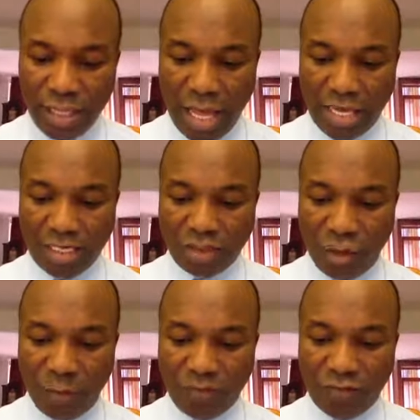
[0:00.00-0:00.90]
And the
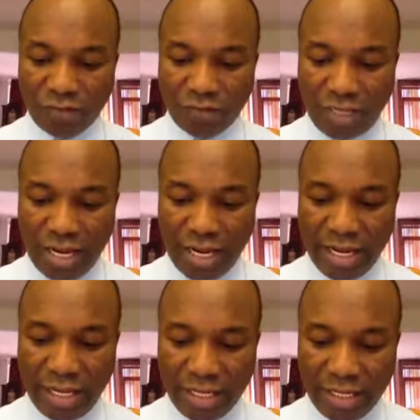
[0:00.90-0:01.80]
topic for
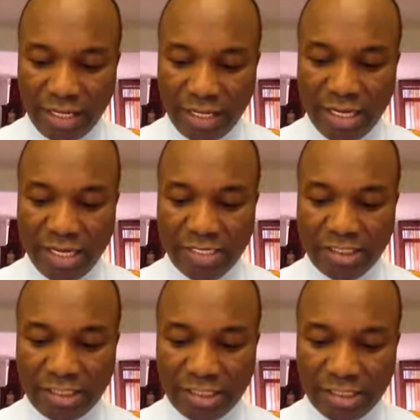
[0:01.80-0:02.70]
today
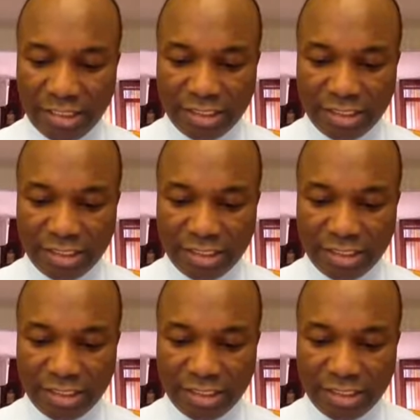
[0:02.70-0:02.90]
is